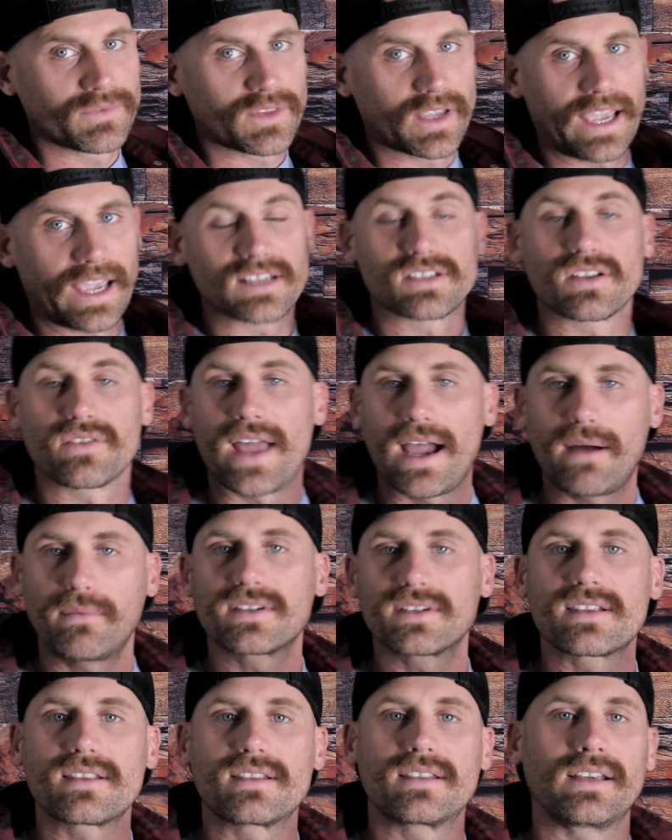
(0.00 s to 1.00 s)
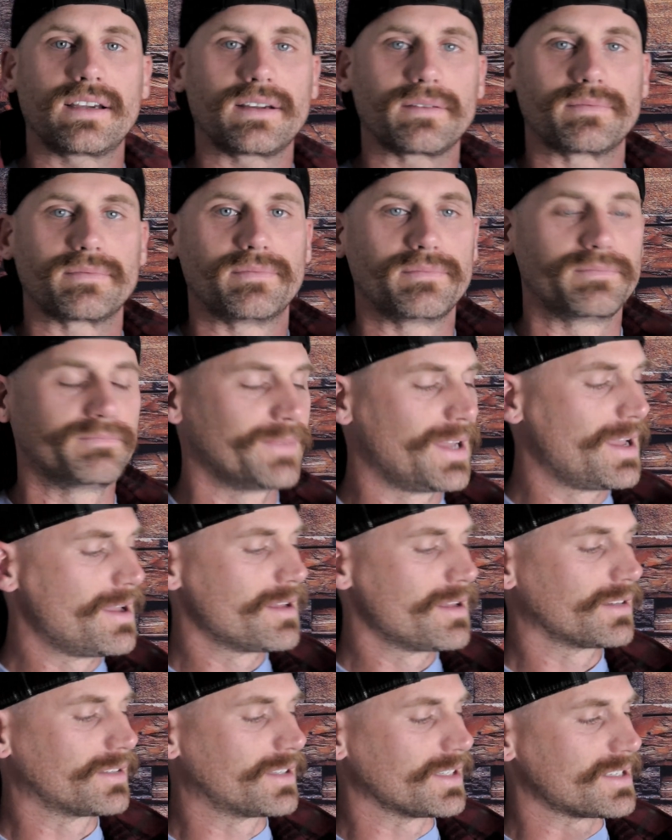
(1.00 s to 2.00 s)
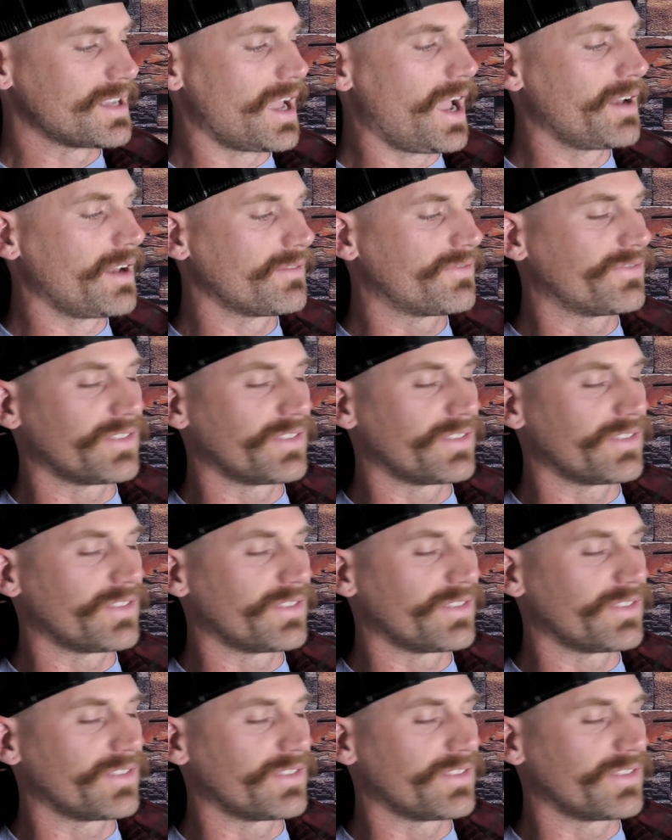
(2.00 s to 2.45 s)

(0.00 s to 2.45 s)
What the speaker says: Okay, so that was the design